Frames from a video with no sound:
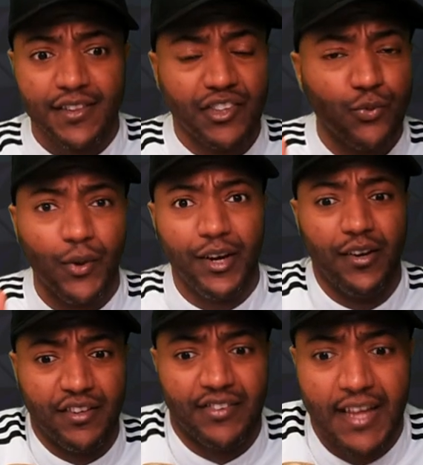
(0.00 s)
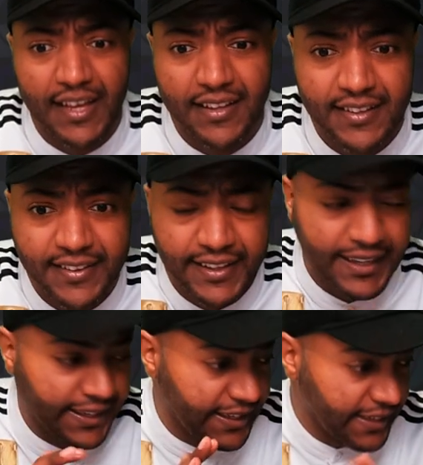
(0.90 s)
This one looks like the
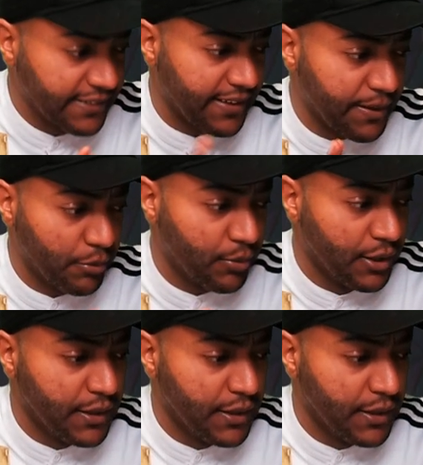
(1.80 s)
La Liga table.